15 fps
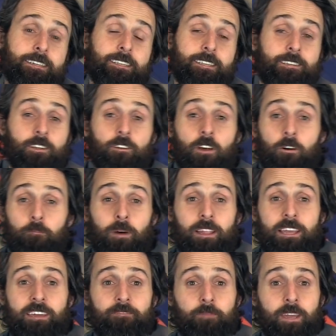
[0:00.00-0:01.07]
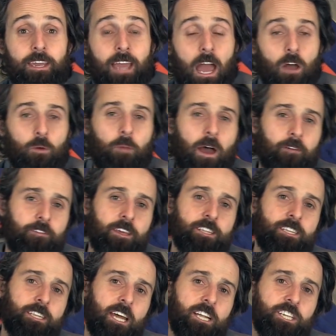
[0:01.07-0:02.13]
Still don't believe me? How about
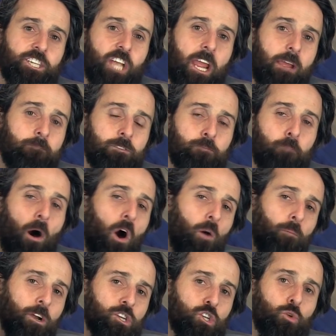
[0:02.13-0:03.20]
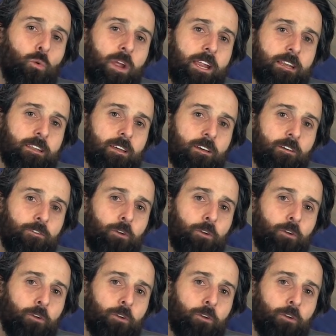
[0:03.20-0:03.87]
this James Palmer tweet?